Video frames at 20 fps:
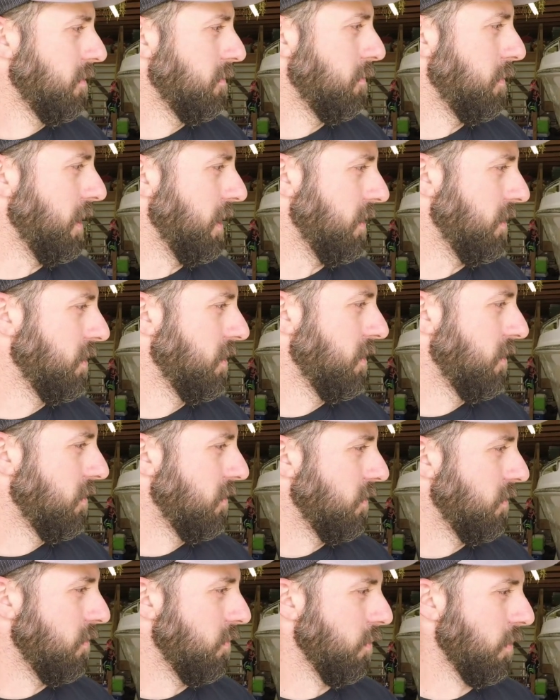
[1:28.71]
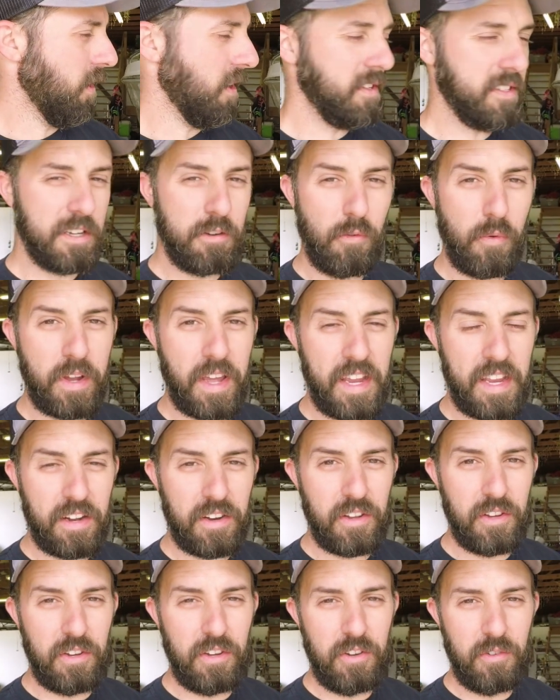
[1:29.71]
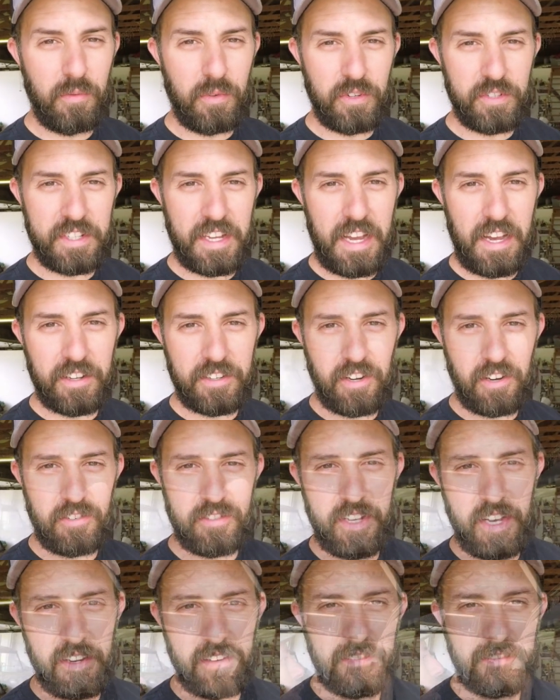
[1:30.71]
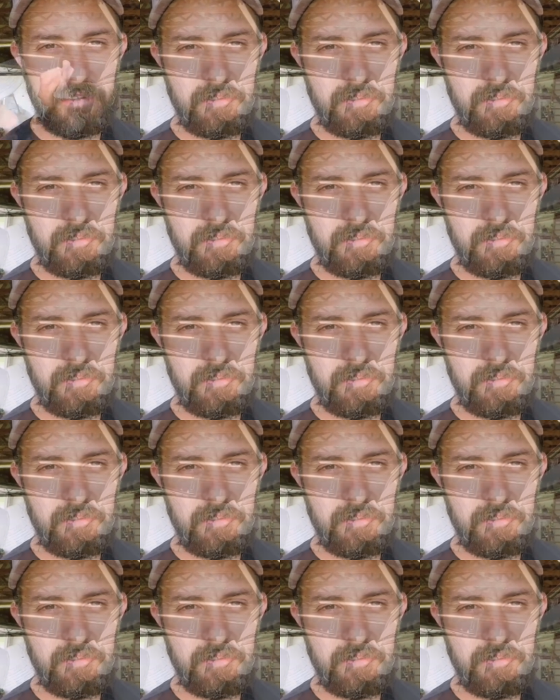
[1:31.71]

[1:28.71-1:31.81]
But we're going to see what we can do, and we'll see how it turns out.